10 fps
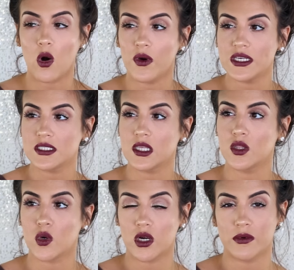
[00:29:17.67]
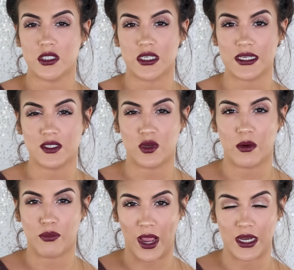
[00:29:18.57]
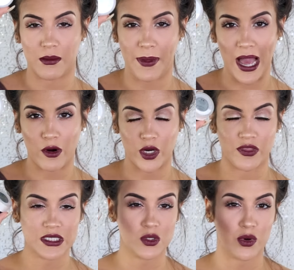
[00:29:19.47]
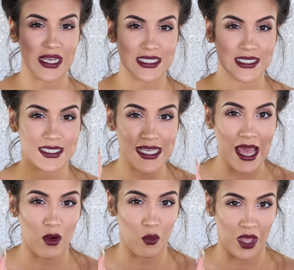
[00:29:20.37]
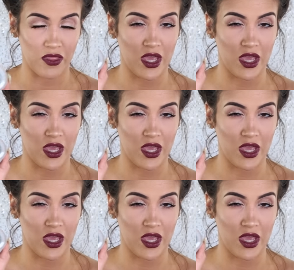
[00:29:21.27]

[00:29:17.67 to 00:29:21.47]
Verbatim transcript: always the Laura Mercier Secret Brightening Powder. This is what I set with.